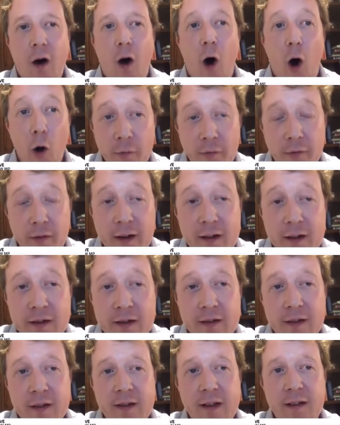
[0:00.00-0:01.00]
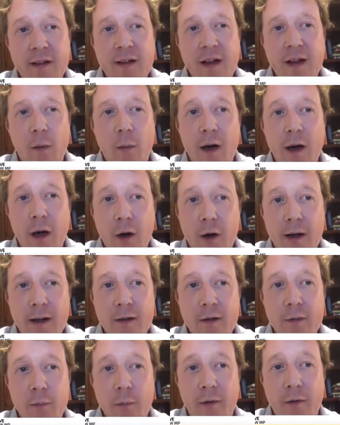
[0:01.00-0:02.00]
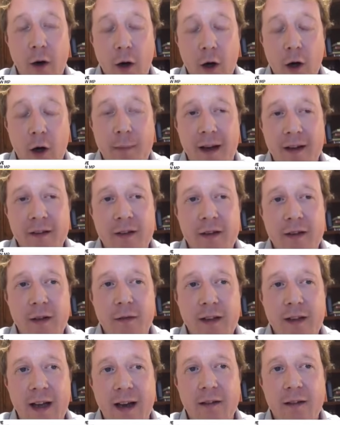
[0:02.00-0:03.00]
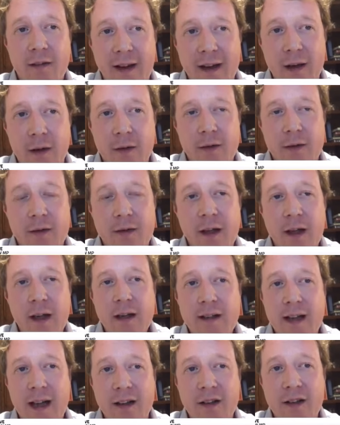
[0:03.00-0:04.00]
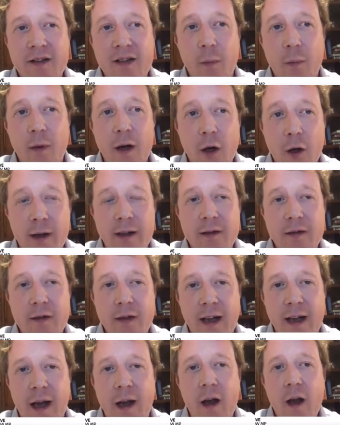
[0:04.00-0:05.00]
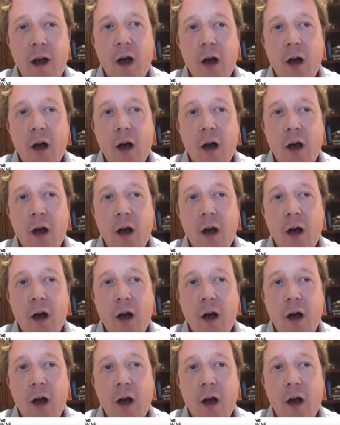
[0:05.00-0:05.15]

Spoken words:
on this in the sense that we've got a capacity of 10,000 tests, and we're looking to get